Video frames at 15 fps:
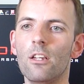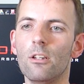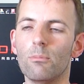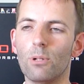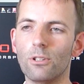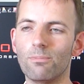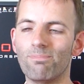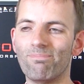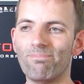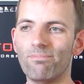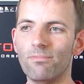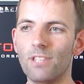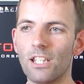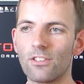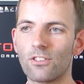but
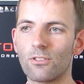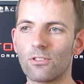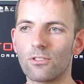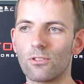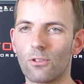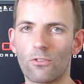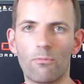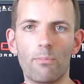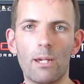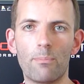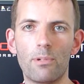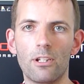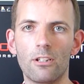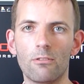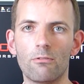that's sort of
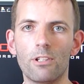mapping.